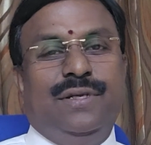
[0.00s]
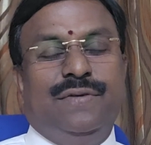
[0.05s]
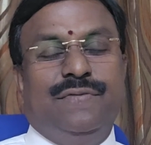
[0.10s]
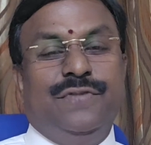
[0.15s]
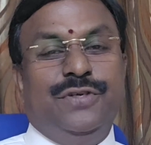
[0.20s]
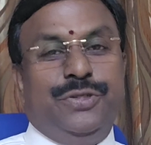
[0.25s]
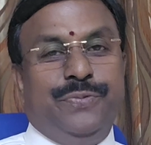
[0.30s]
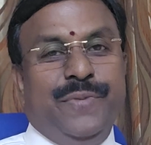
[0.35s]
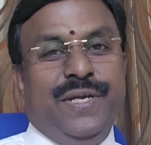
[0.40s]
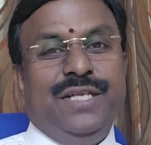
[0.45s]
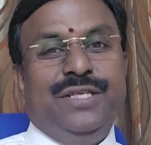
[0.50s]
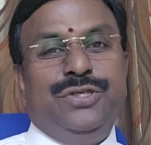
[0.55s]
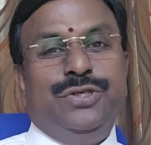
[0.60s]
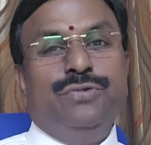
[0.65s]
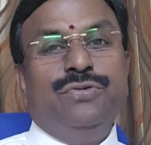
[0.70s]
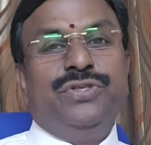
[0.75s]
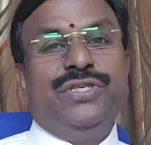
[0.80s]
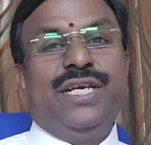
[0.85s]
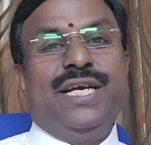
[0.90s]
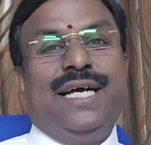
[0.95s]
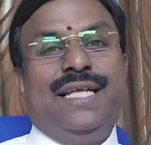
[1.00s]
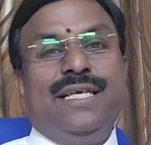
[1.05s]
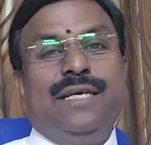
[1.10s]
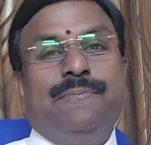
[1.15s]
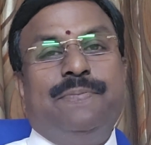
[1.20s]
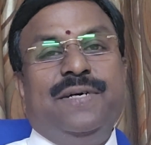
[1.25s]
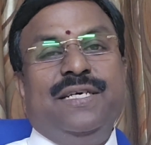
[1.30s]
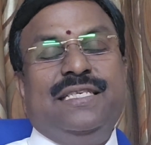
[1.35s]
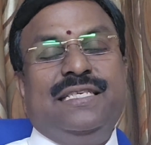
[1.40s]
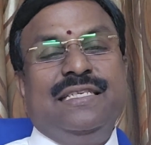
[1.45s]
which means using other
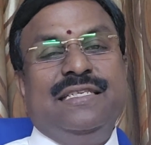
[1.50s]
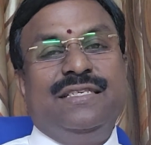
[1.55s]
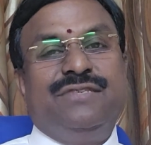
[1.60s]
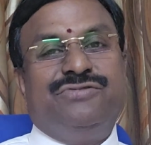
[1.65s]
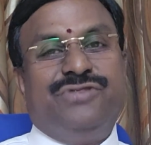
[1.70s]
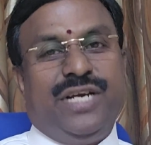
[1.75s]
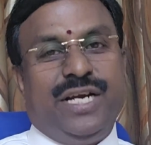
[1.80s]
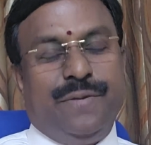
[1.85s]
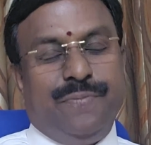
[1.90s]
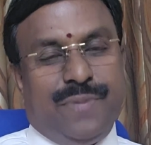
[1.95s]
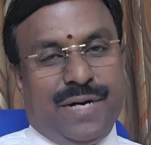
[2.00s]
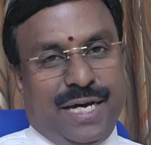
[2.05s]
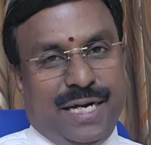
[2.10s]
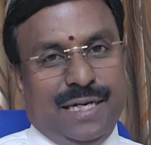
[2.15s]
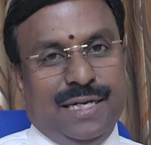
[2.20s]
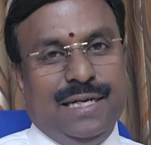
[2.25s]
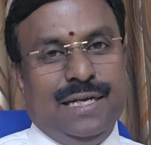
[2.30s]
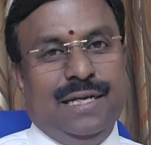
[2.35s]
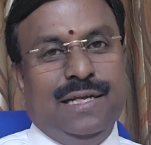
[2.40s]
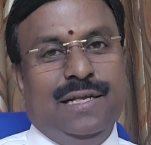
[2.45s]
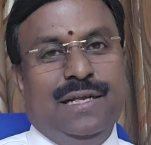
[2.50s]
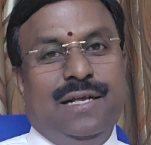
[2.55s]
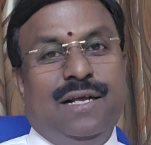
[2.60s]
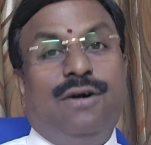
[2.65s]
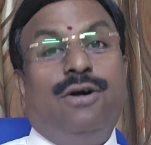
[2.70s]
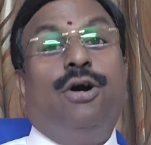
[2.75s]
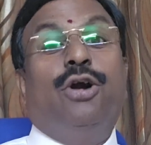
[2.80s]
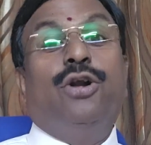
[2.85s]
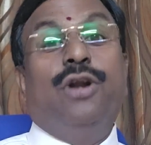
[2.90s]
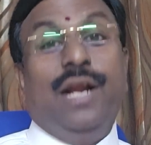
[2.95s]
person's trademark
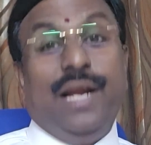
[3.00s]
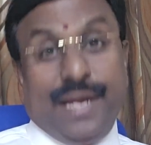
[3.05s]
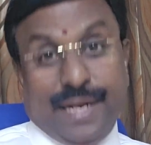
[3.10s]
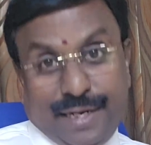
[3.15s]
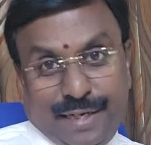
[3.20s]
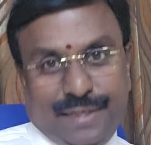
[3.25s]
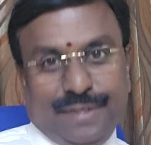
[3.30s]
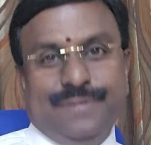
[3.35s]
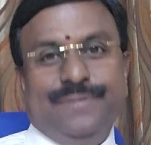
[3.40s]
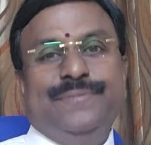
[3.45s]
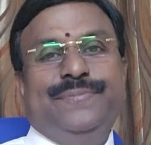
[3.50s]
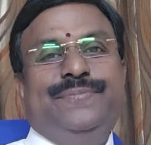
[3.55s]
online.